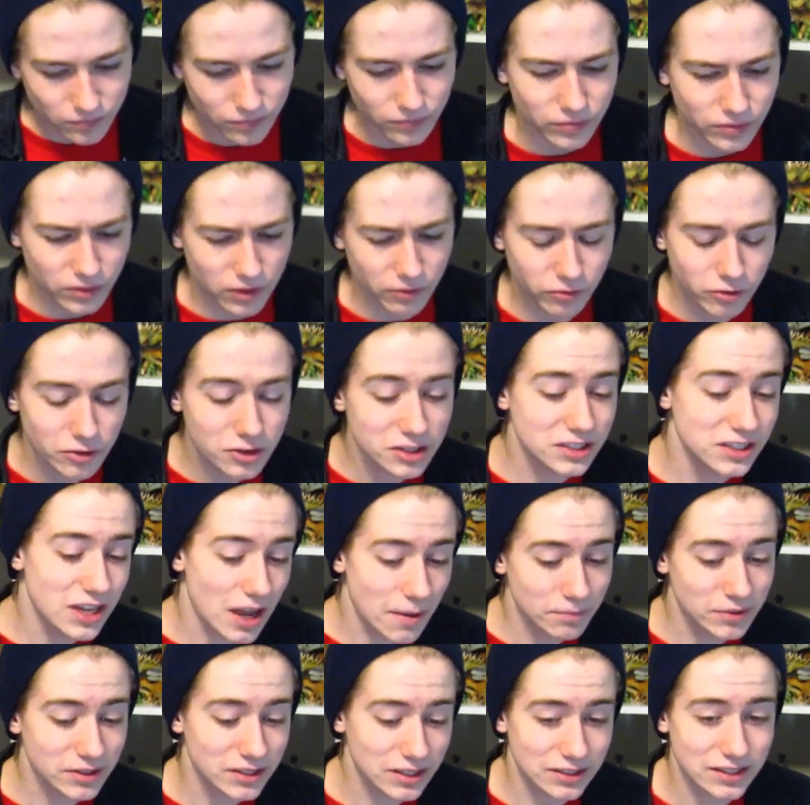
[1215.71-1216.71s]
The first
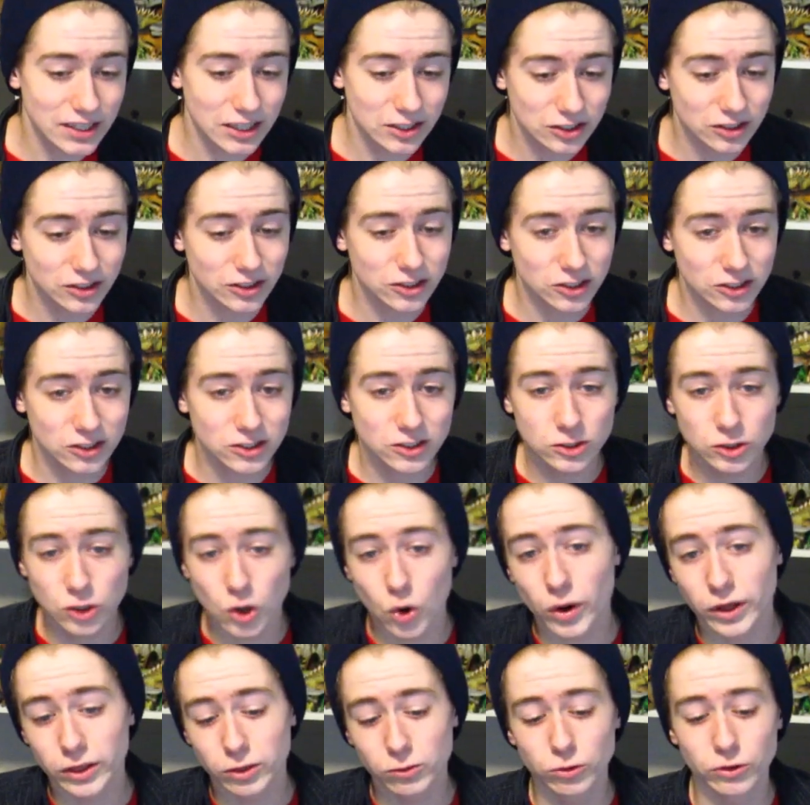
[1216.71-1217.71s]
step is essentially just
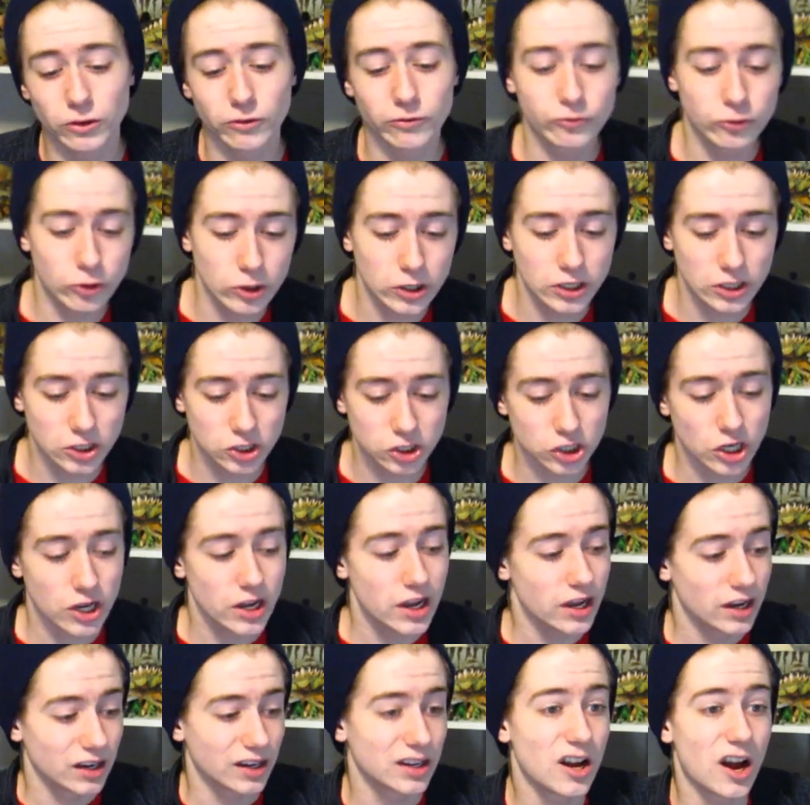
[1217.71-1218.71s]
going through the footage,
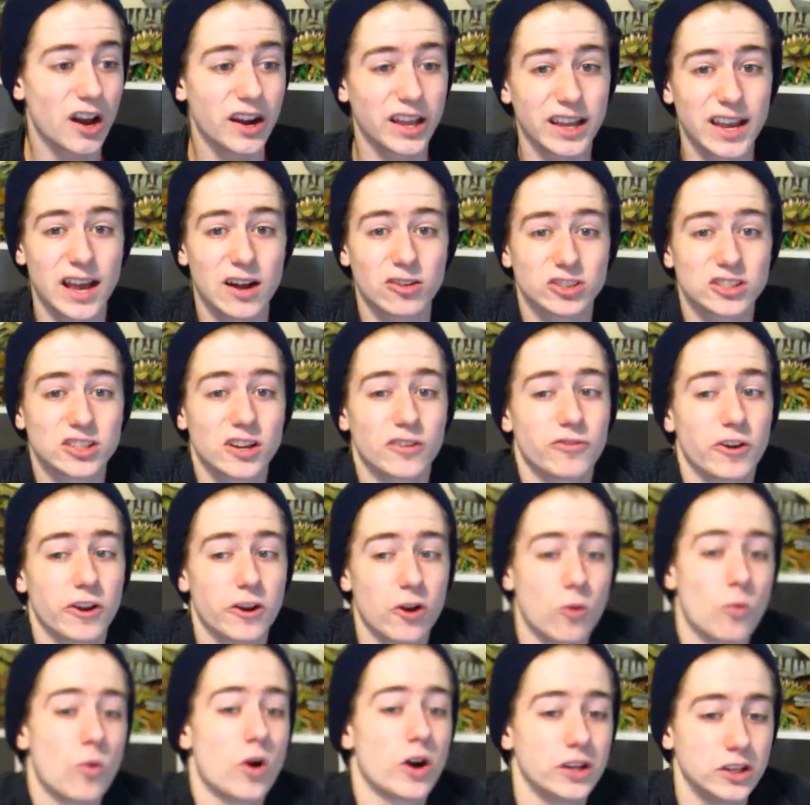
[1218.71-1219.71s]
cutting out stuff I
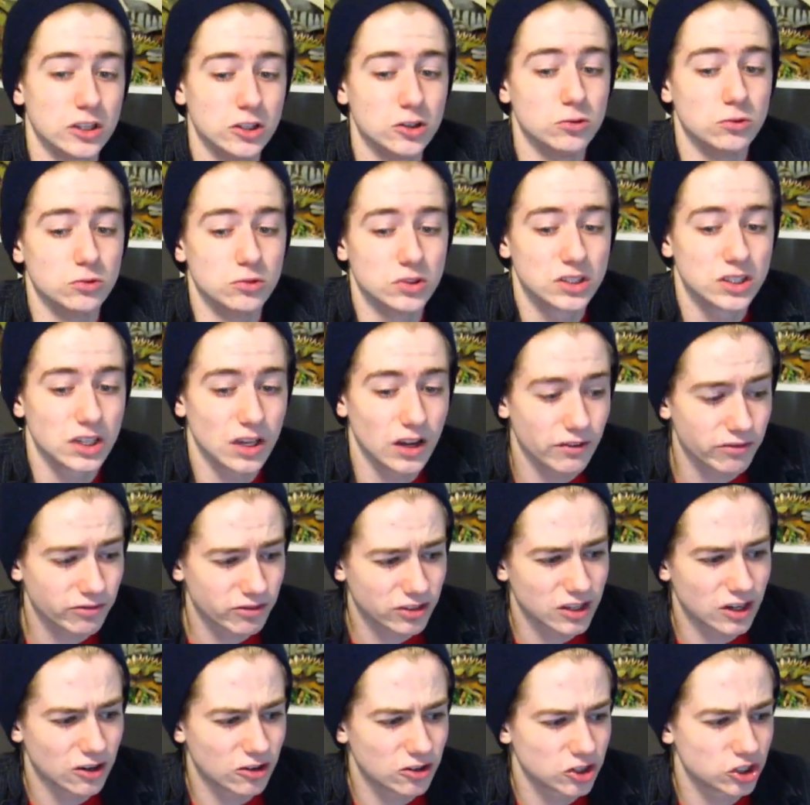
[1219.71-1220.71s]
don't want to use. If
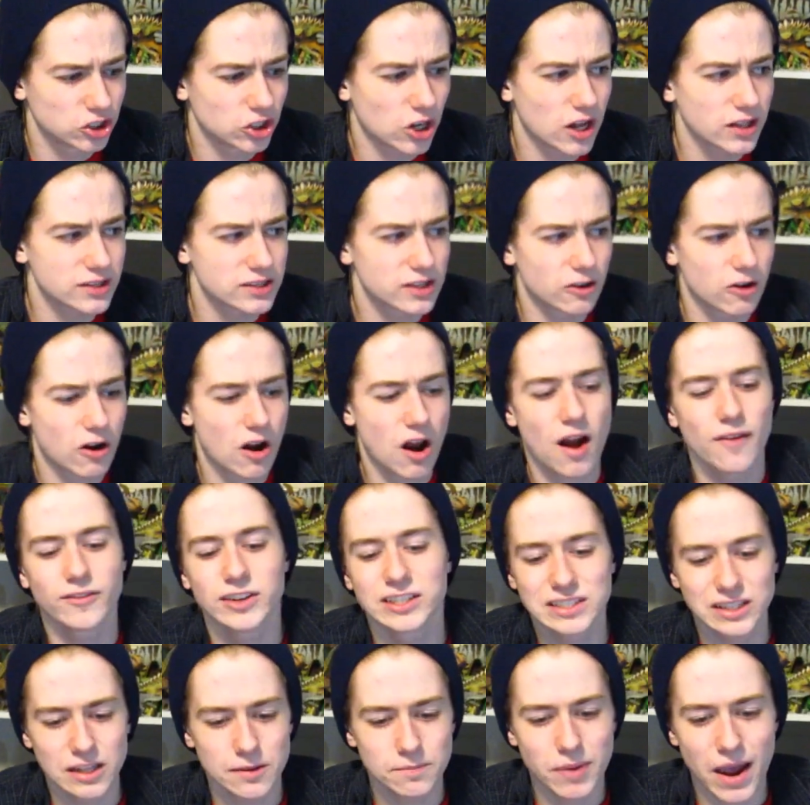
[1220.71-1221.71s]
there's shots that are
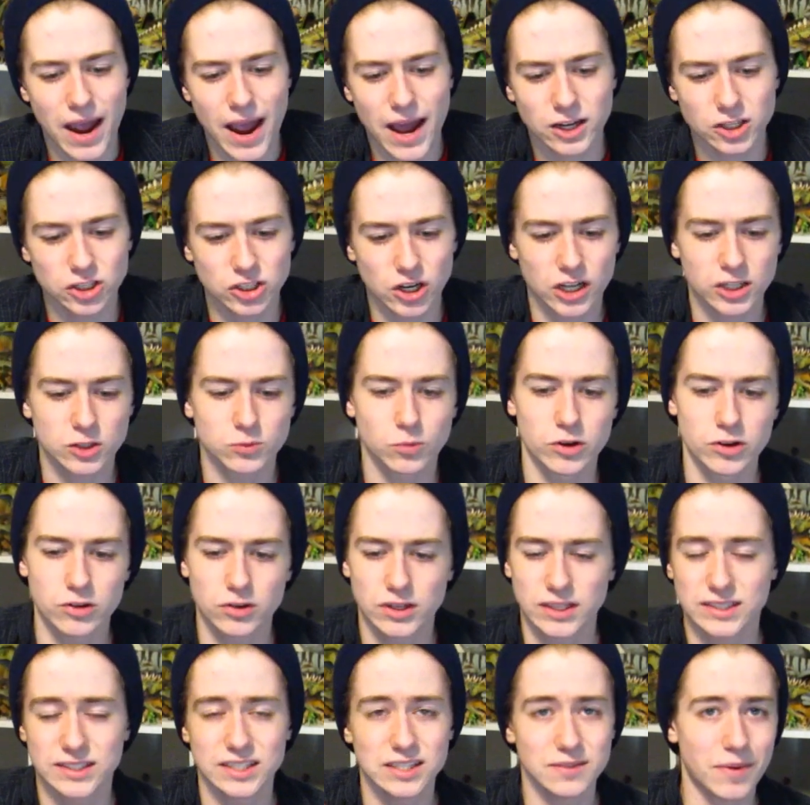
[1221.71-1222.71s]
obviously bad, shots where you
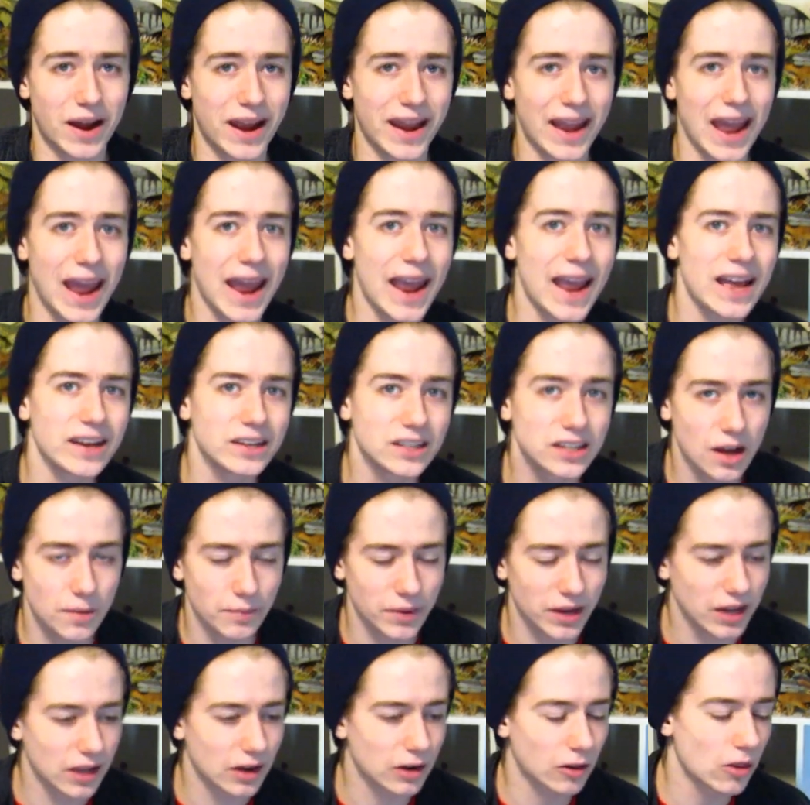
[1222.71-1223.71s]
can see my hand
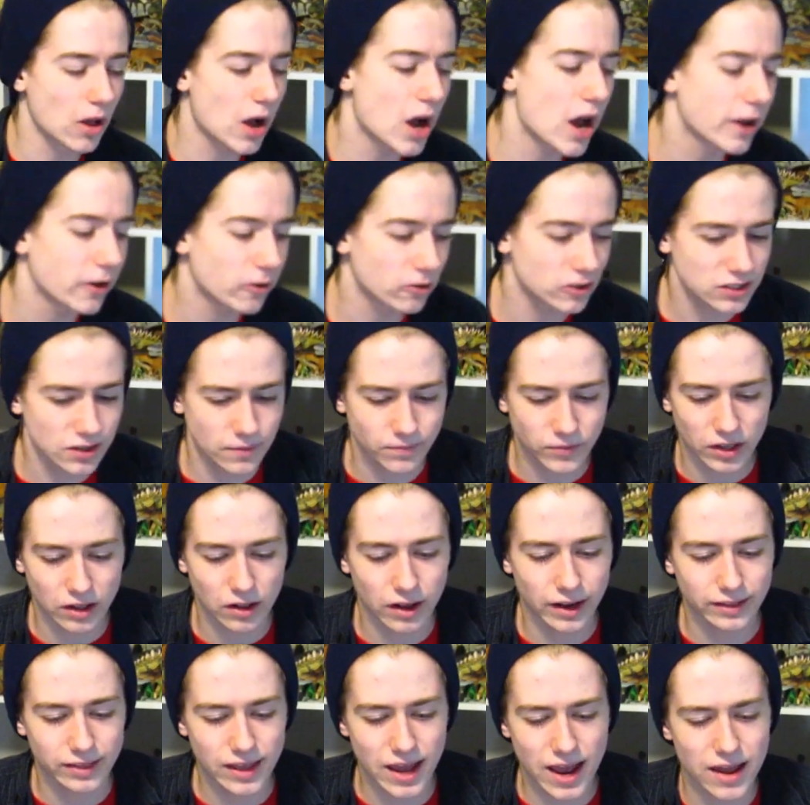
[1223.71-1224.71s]
coming in a lot or something
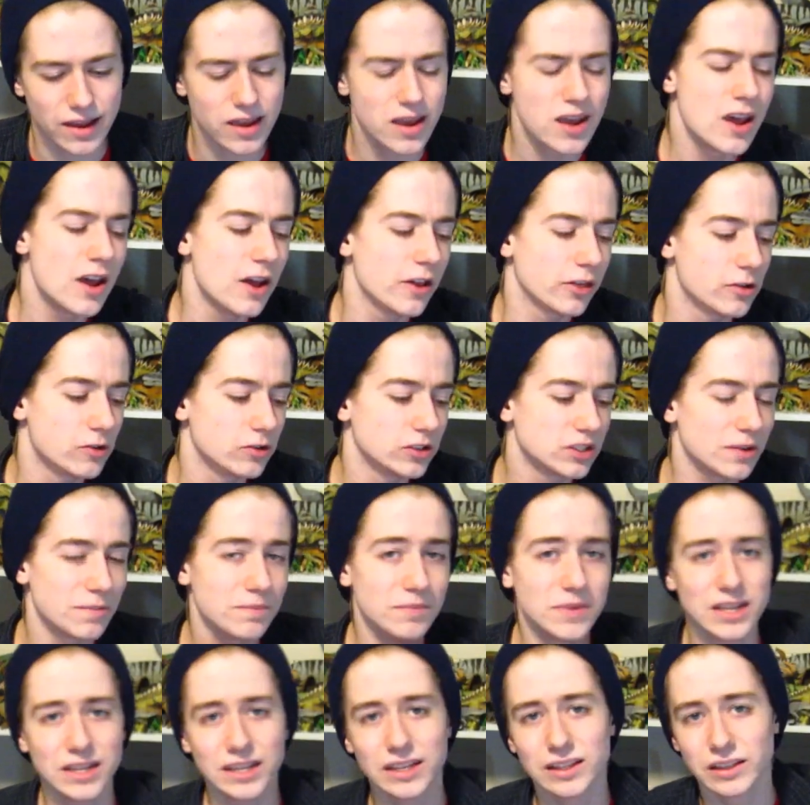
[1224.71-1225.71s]
like that, those
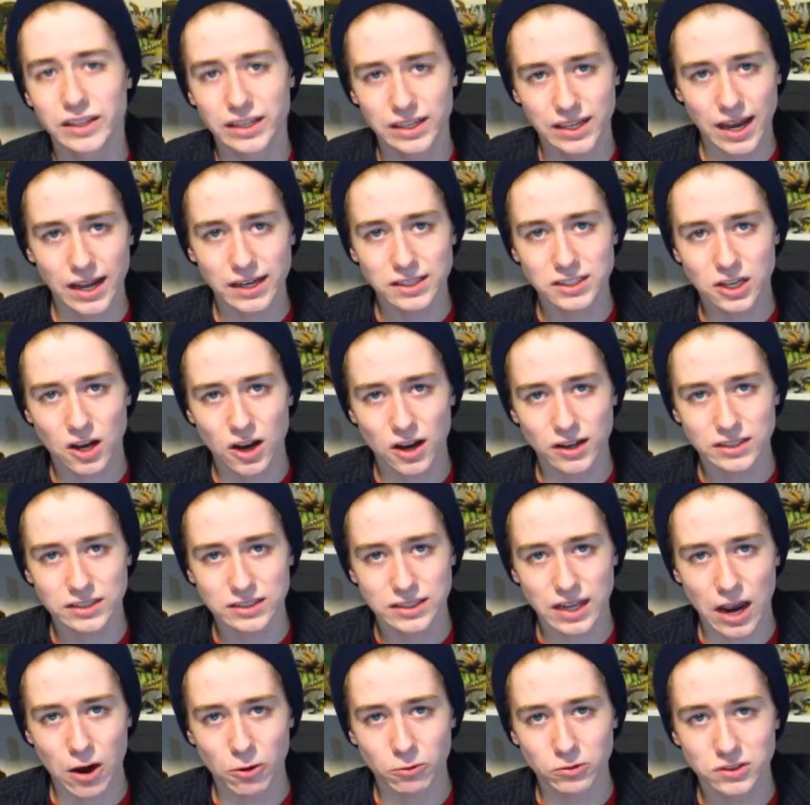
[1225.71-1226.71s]
immediately get tossed
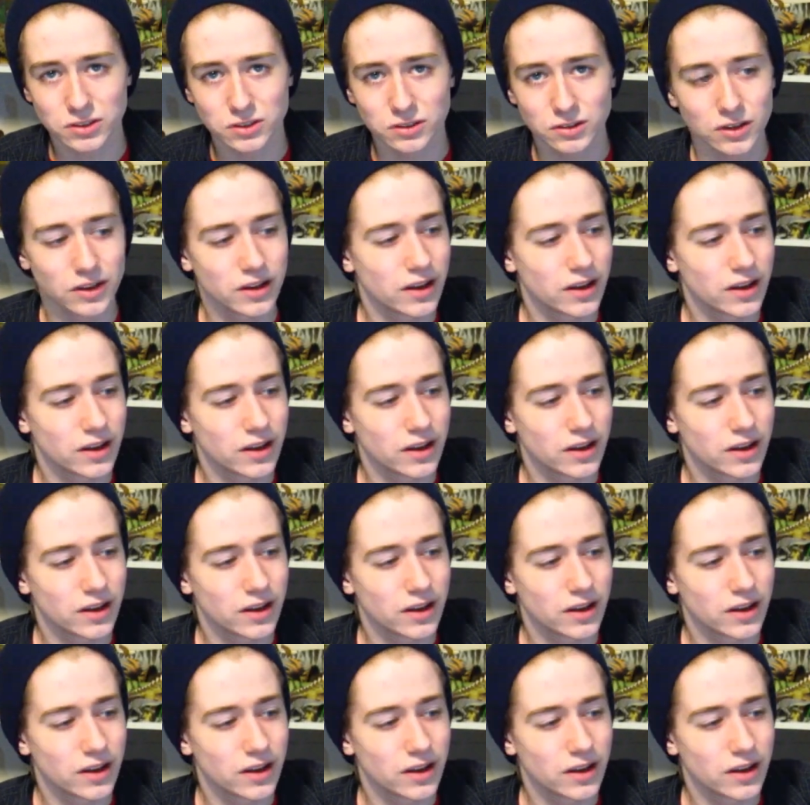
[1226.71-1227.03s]
out.